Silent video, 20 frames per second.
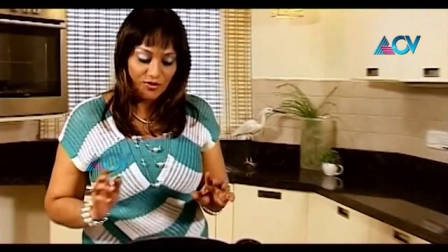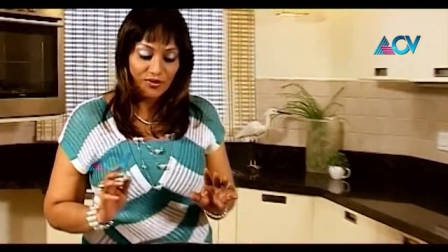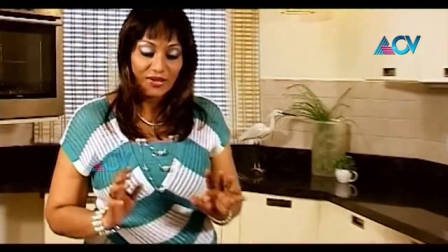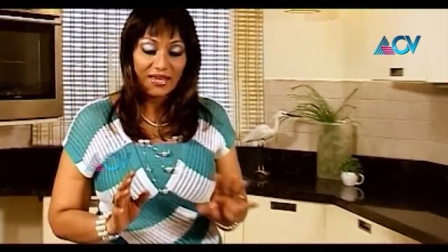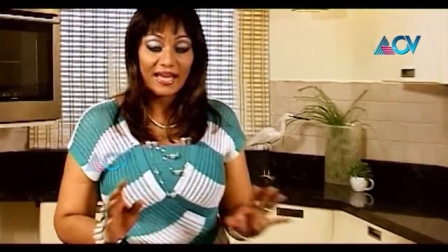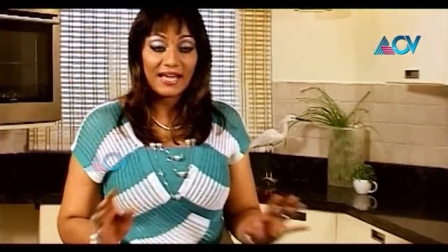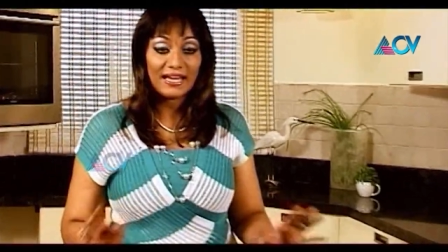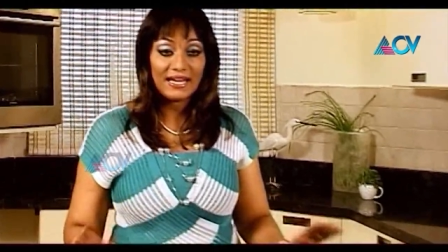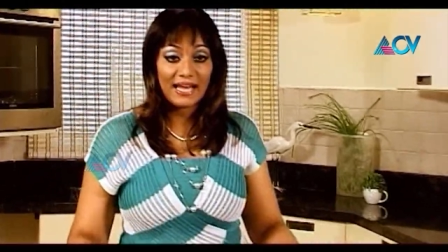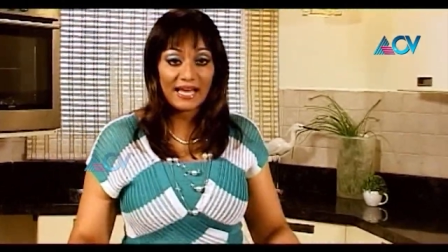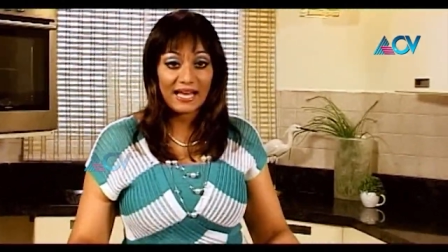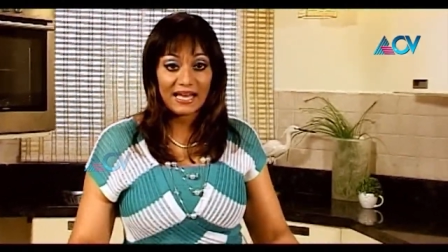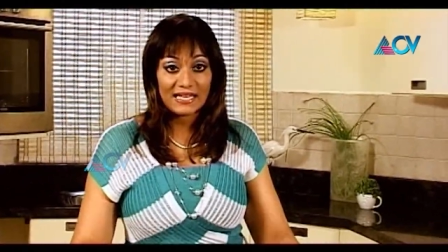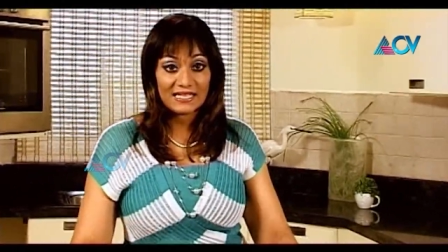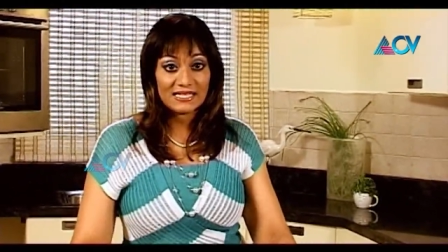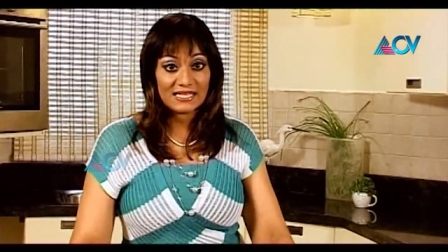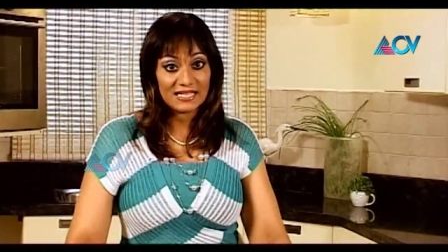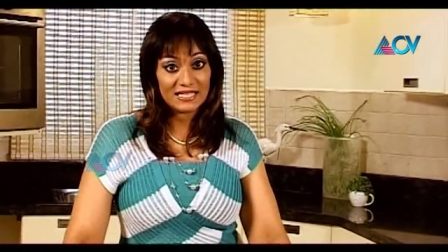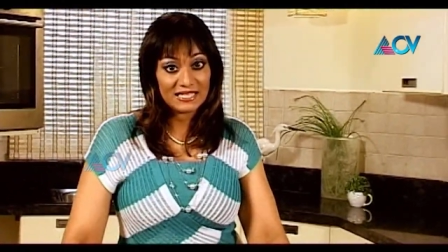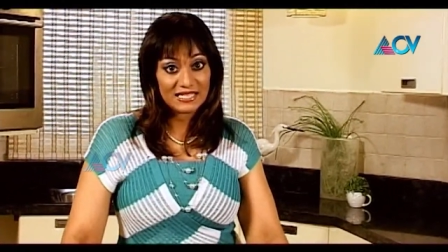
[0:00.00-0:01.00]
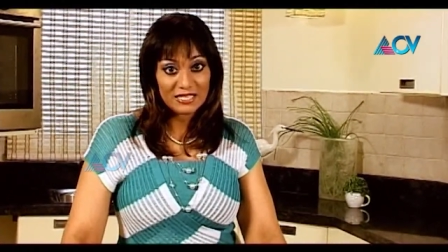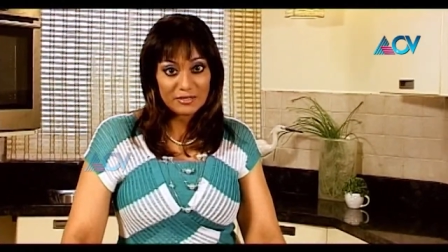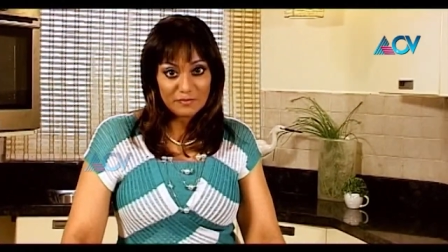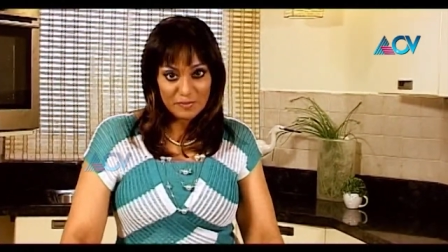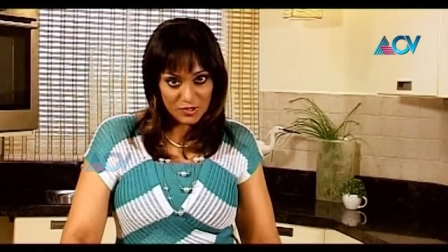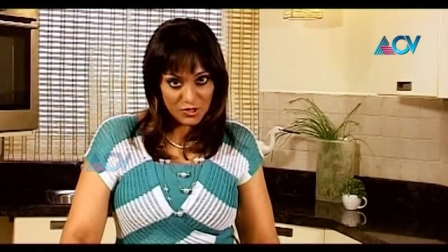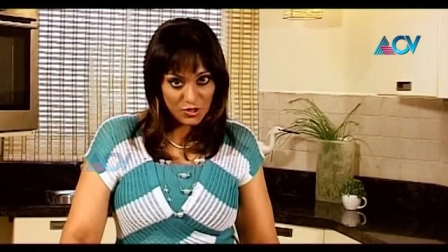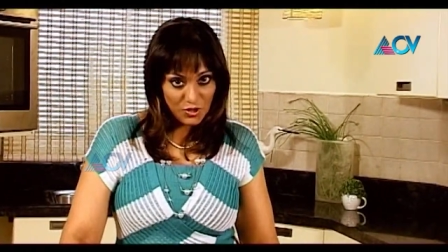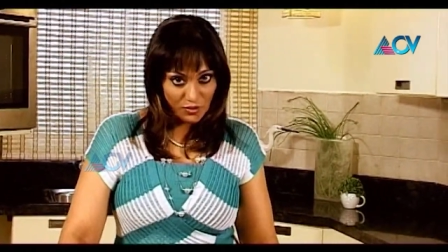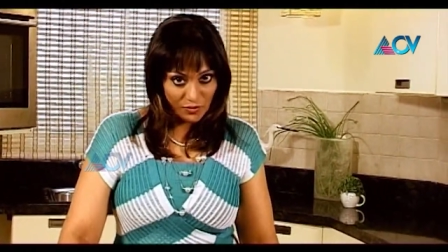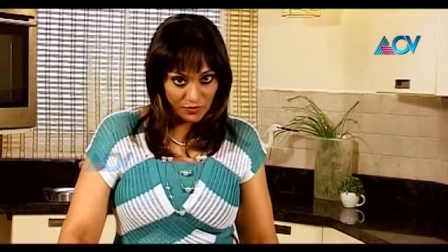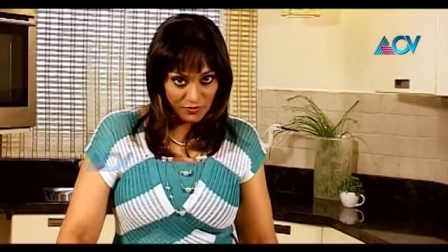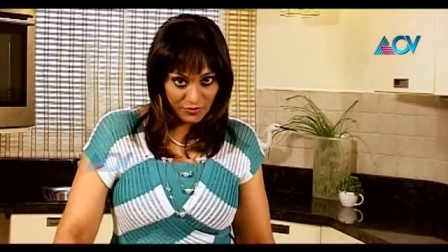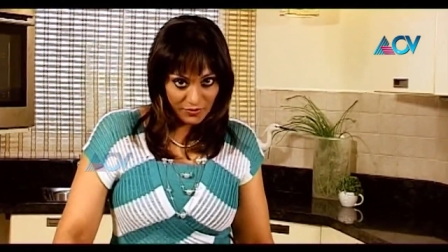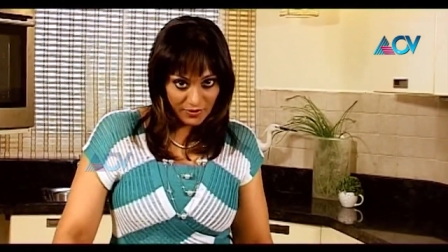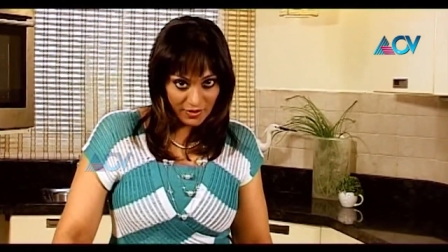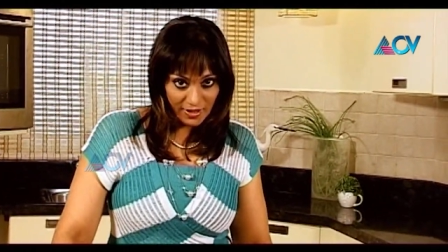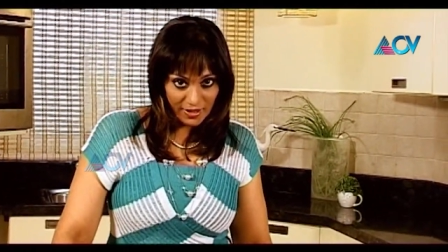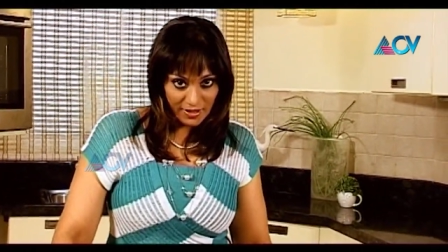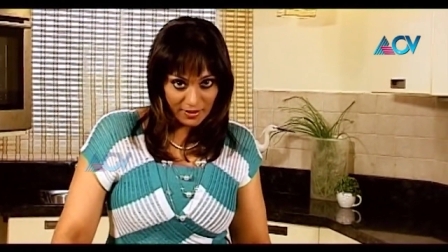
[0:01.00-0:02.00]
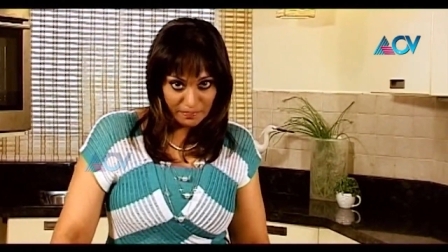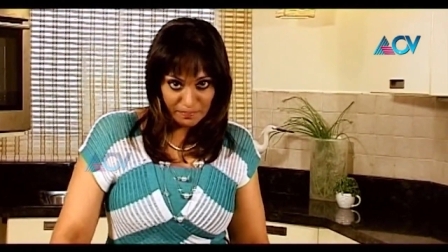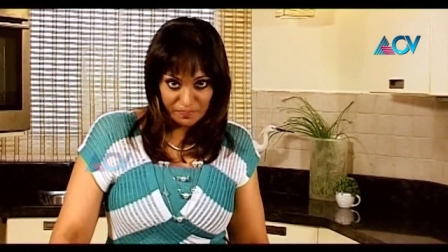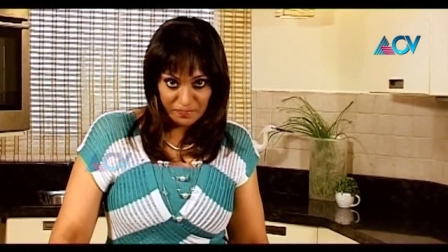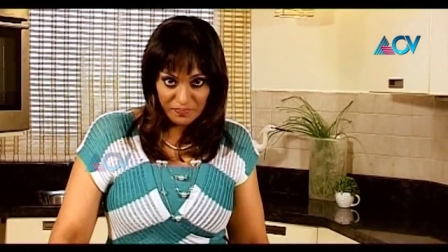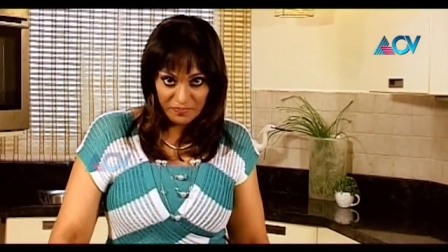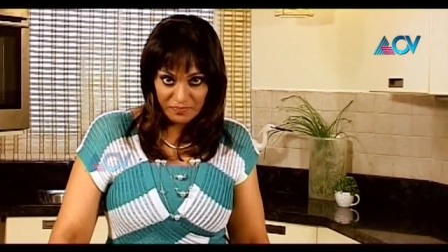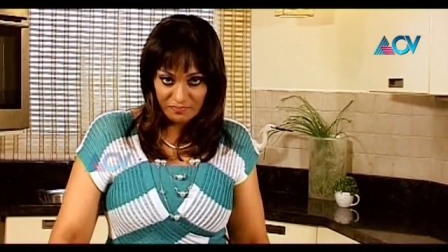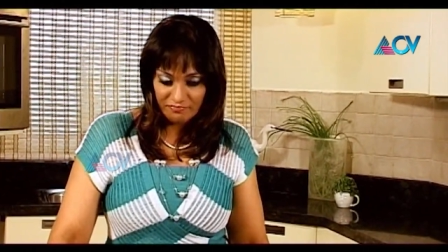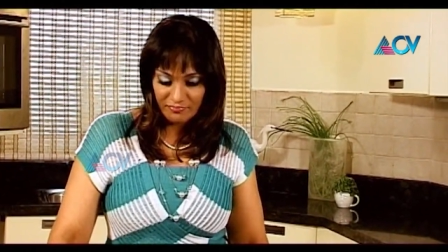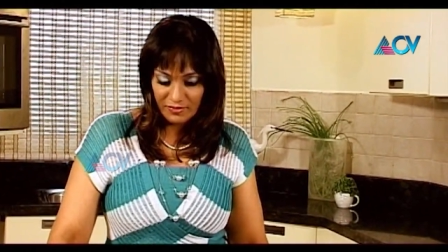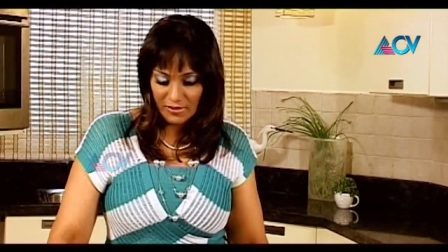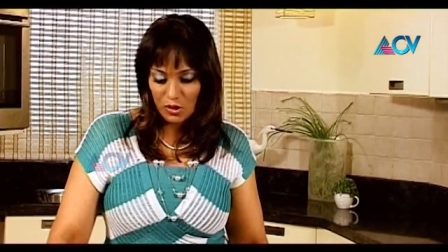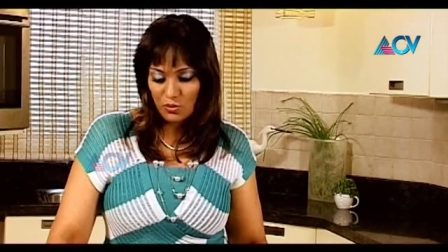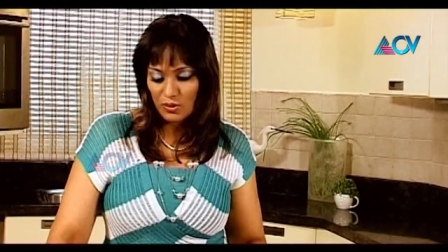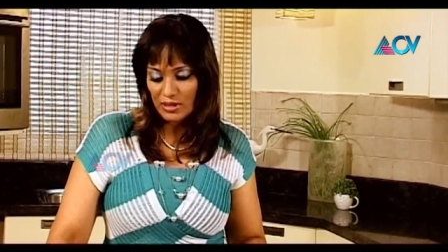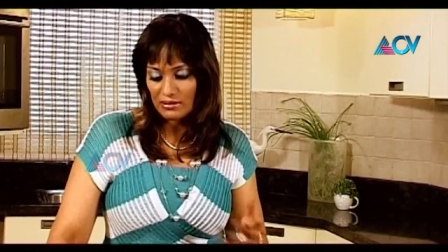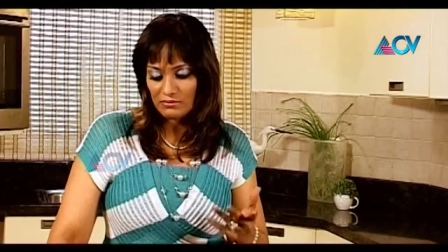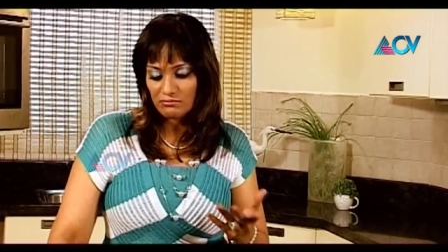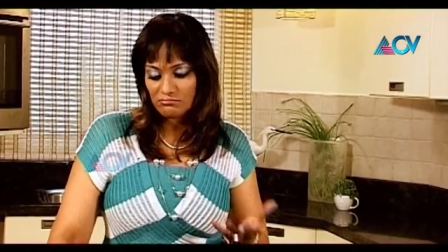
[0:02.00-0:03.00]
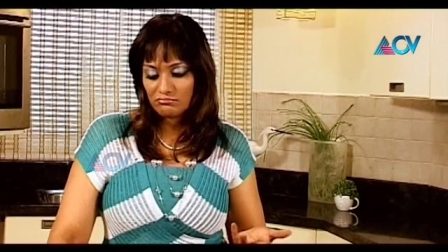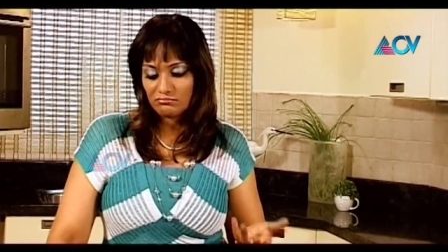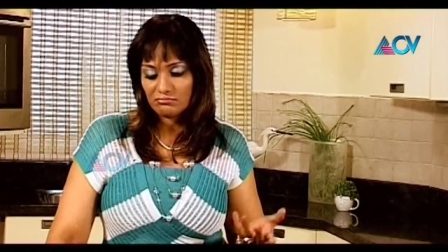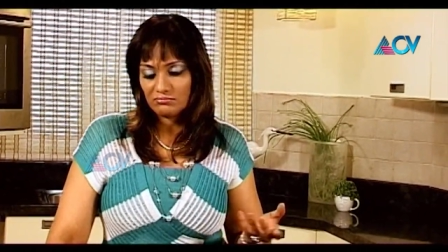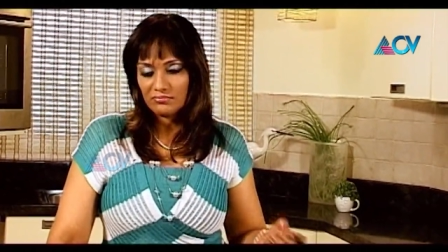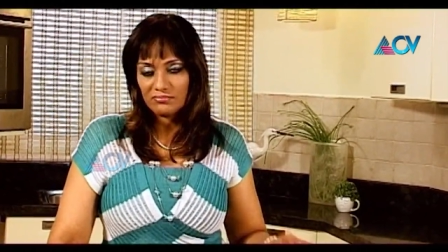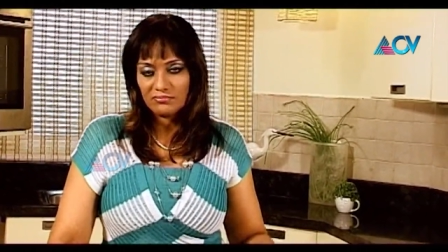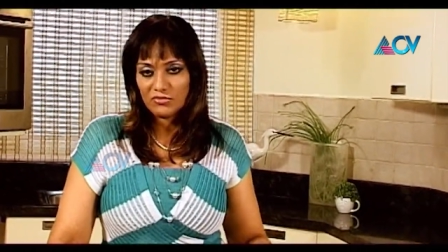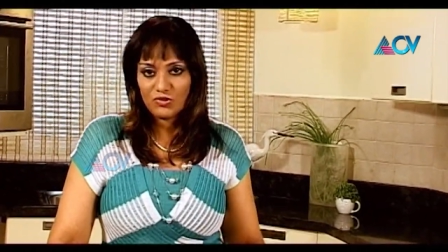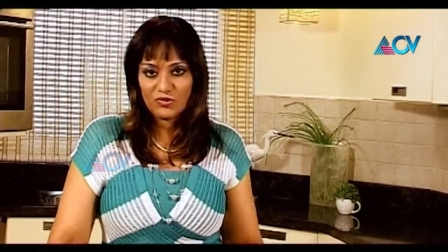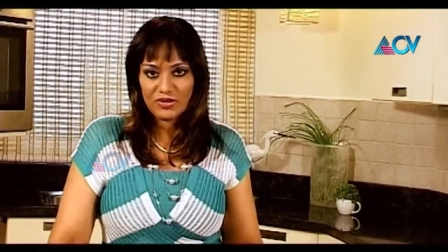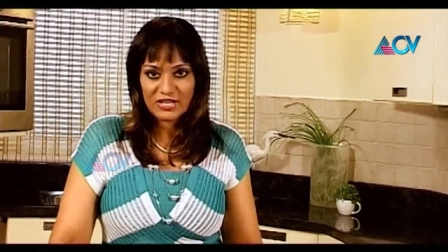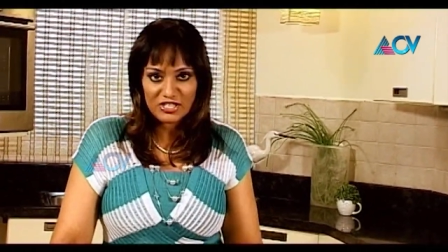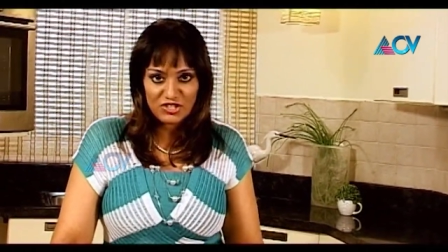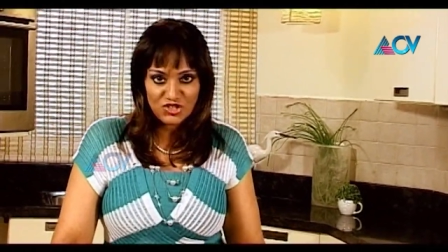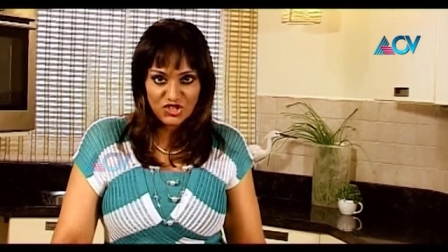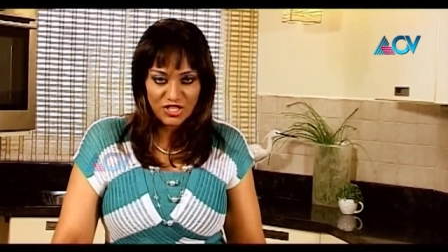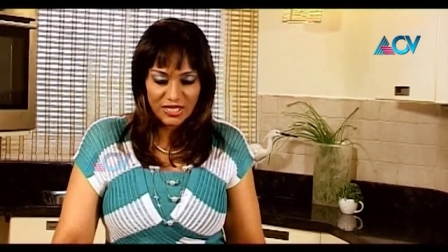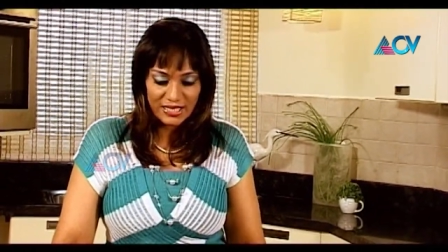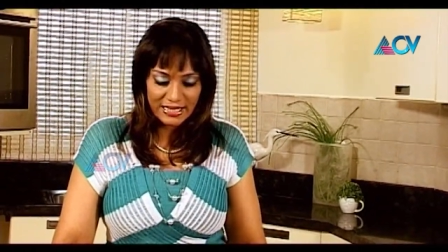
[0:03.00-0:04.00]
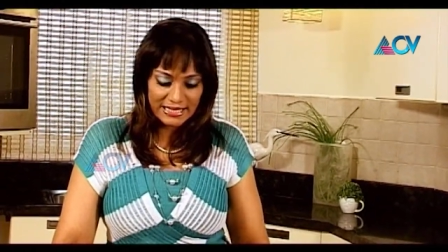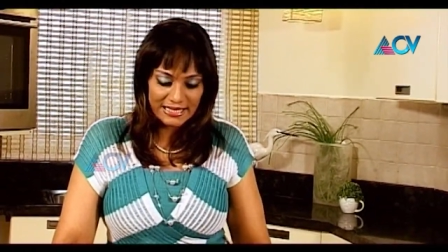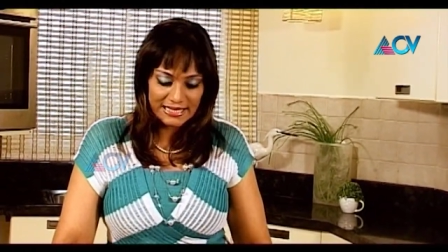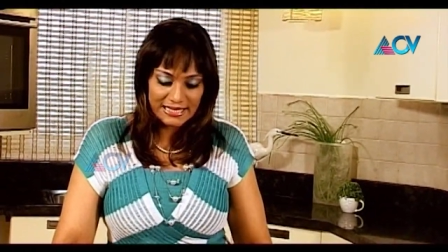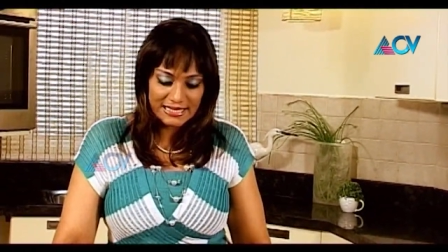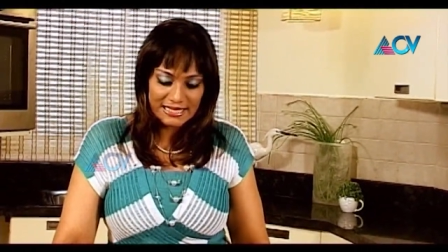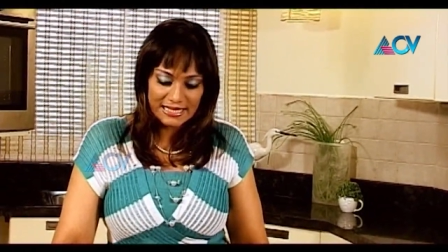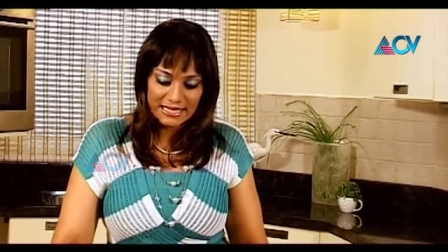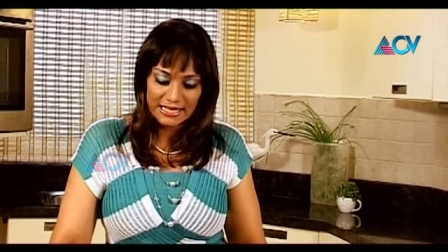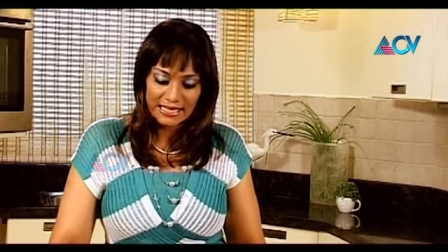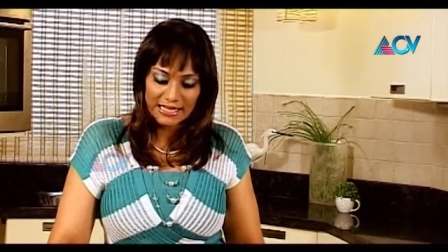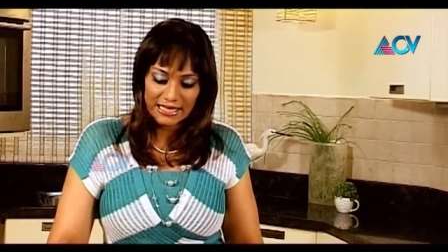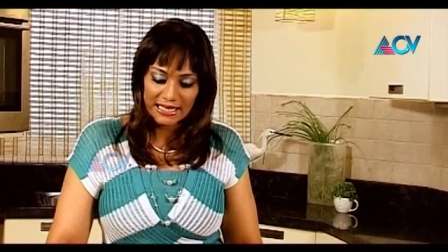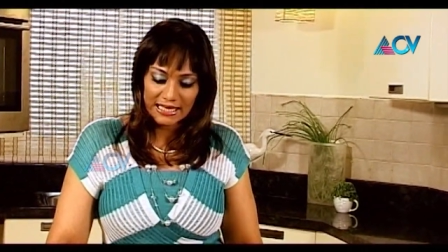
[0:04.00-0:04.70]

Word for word: you can add a little bit of, um, well, green chilies.